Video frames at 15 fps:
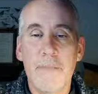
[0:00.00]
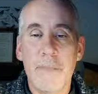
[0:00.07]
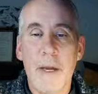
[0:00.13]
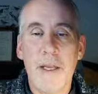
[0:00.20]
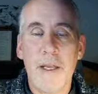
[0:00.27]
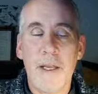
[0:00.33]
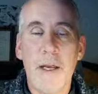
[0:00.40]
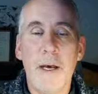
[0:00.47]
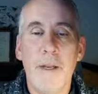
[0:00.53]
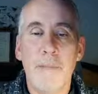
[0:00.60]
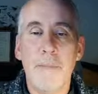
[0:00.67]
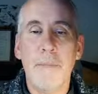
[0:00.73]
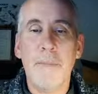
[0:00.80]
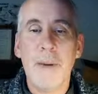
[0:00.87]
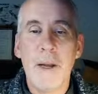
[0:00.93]
market
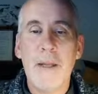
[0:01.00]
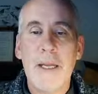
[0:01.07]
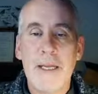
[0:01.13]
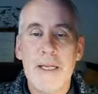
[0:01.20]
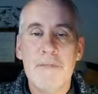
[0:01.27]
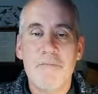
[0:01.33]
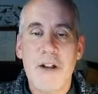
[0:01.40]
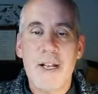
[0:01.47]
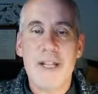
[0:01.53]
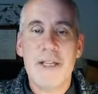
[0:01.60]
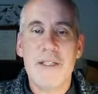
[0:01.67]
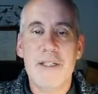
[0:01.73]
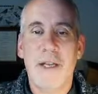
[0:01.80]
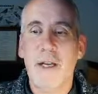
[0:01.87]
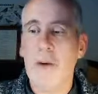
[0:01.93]
garden, but it really
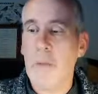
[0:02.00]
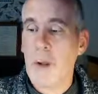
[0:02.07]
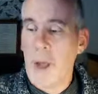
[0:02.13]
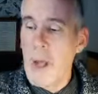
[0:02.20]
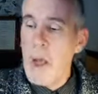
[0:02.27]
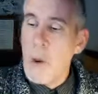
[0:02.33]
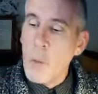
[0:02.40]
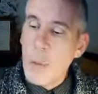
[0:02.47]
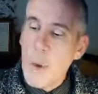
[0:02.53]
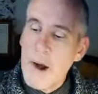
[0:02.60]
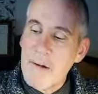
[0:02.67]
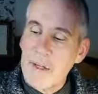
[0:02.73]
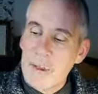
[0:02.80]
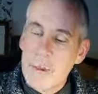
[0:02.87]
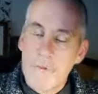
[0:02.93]
is kind of hard work.
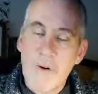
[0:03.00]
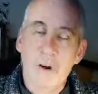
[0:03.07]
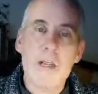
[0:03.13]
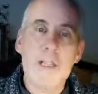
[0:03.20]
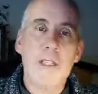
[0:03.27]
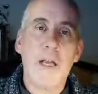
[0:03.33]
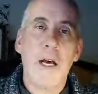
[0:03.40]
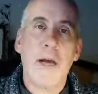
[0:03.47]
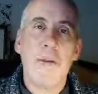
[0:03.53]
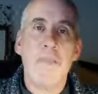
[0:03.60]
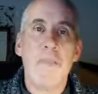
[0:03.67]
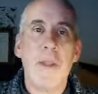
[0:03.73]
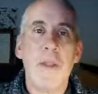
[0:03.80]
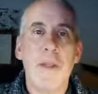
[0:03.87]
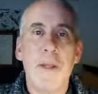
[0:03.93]
Whereas with the forest
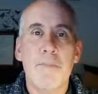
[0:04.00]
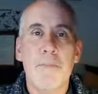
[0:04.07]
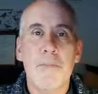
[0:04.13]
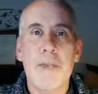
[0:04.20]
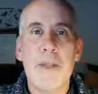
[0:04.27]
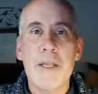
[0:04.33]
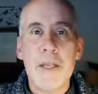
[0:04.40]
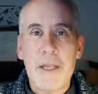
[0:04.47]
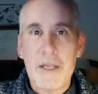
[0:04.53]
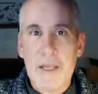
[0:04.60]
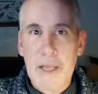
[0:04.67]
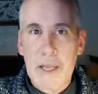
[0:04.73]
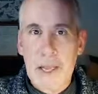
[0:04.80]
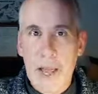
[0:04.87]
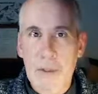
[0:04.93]
garden, the the
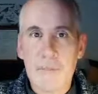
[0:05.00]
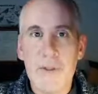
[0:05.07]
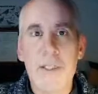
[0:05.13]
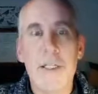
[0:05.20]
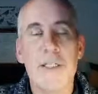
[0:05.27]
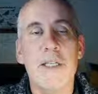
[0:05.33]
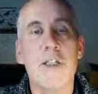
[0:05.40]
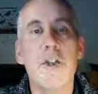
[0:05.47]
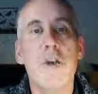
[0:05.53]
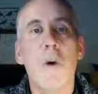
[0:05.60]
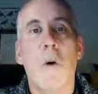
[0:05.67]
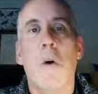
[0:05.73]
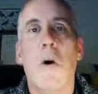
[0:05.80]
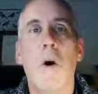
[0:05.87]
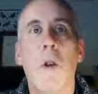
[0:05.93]
emphasis is
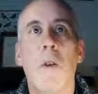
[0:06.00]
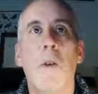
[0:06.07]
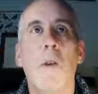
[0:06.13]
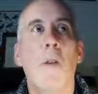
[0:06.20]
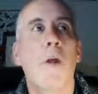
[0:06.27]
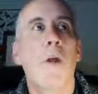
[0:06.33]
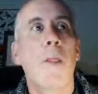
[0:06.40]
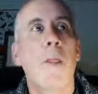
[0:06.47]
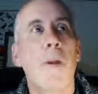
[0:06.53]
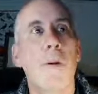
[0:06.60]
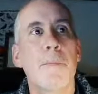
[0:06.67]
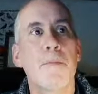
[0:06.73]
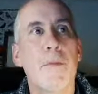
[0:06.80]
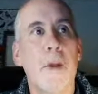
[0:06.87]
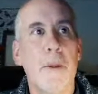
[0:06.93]
not on
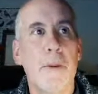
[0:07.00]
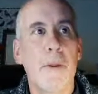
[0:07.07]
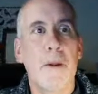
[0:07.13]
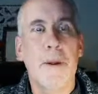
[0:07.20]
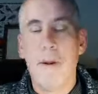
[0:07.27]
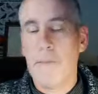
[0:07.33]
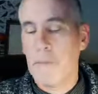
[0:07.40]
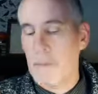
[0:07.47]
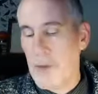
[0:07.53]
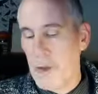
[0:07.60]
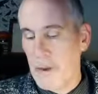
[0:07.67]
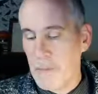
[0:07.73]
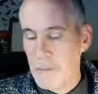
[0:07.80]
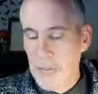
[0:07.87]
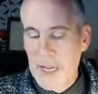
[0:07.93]
uh,
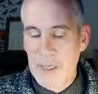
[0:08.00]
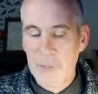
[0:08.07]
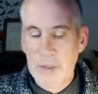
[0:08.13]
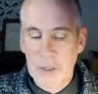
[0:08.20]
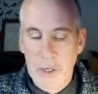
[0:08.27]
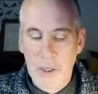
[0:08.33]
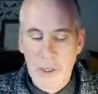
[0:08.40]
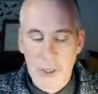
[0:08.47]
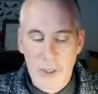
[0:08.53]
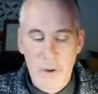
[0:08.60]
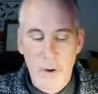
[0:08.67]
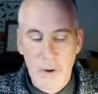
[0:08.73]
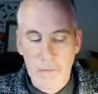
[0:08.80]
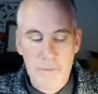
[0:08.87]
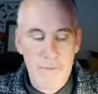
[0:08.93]
uh, mass production
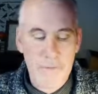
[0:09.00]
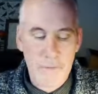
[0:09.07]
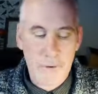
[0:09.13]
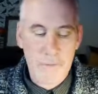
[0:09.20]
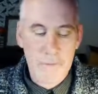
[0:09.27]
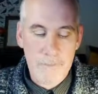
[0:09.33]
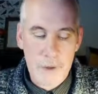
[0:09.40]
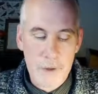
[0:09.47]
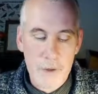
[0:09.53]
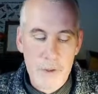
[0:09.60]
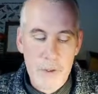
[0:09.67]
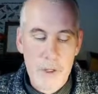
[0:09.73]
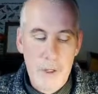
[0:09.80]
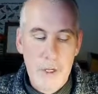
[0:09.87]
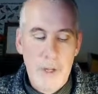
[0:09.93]
of of food,